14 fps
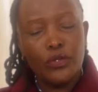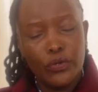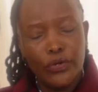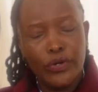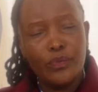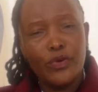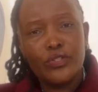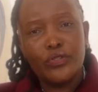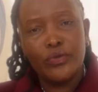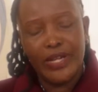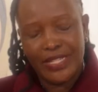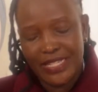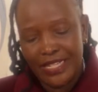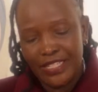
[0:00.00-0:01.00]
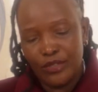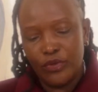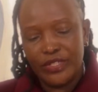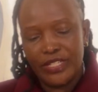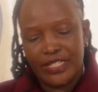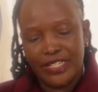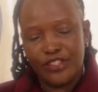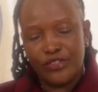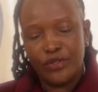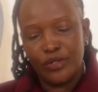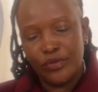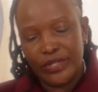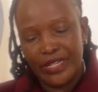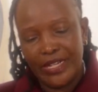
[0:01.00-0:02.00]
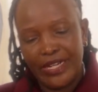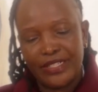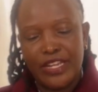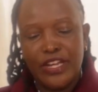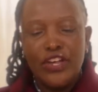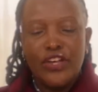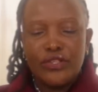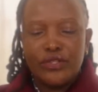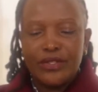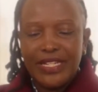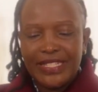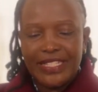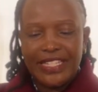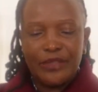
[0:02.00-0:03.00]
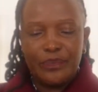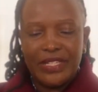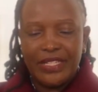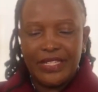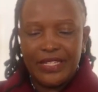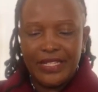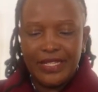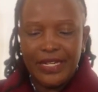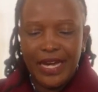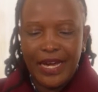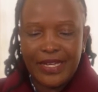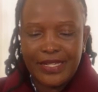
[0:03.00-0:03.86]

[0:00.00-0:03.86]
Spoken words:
you're able to know exactly what it is you're looking at. So let's get beginning.